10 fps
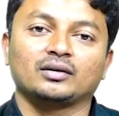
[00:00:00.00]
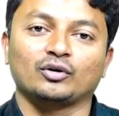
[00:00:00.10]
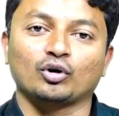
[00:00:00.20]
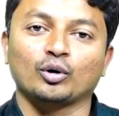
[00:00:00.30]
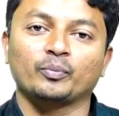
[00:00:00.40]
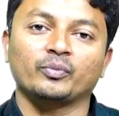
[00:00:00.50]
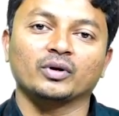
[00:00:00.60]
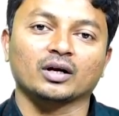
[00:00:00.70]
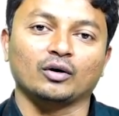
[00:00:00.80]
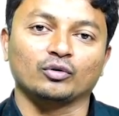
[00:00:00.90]
drop
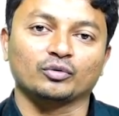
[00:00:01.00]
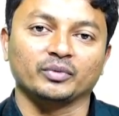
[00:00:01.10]
count